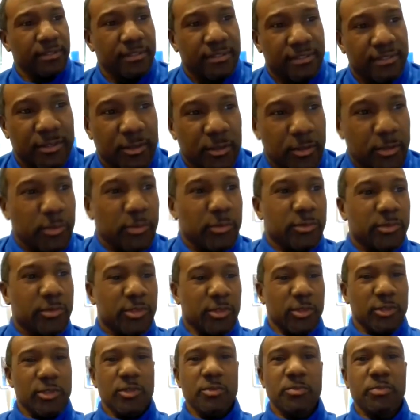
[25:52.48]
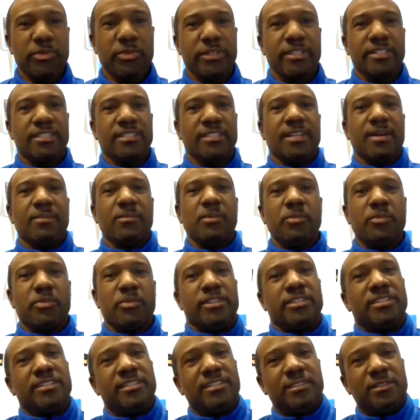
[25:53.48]
so so you're preaching. I'm gonna
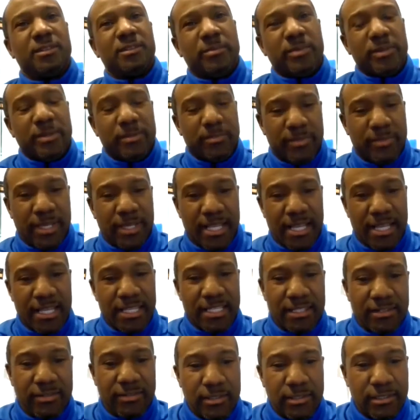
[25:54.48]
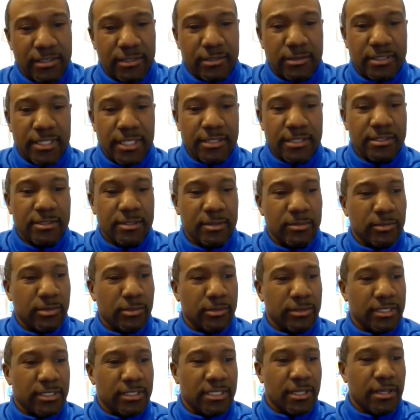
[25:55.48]
preach a little bit, man. I'll give you a little
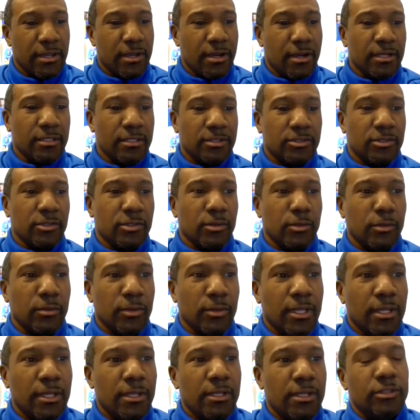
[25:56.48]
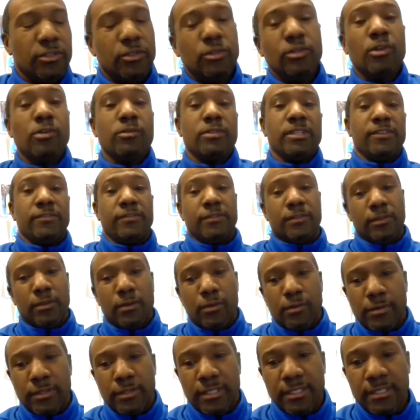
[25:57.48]
testimony, Jr. So you don't even
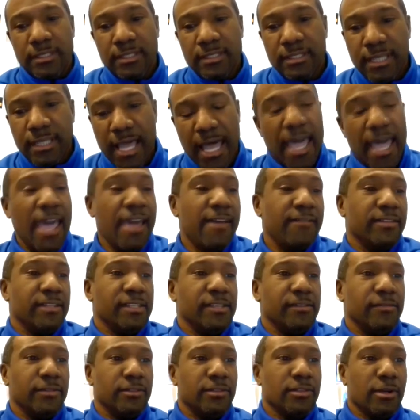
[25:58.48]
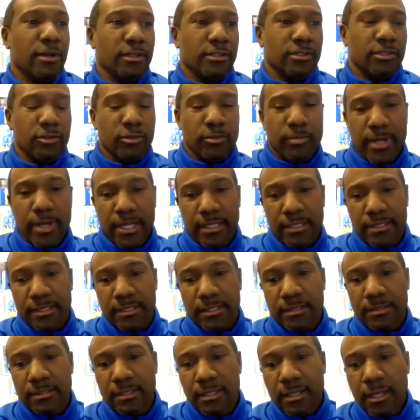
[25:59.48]
know this. I haven't even talked to you about
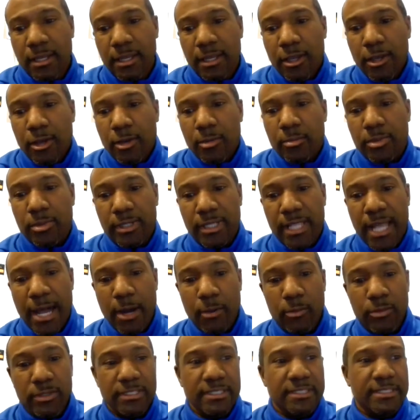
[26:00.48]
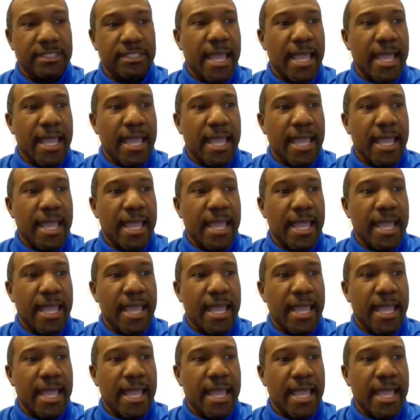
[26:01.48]
this, but I was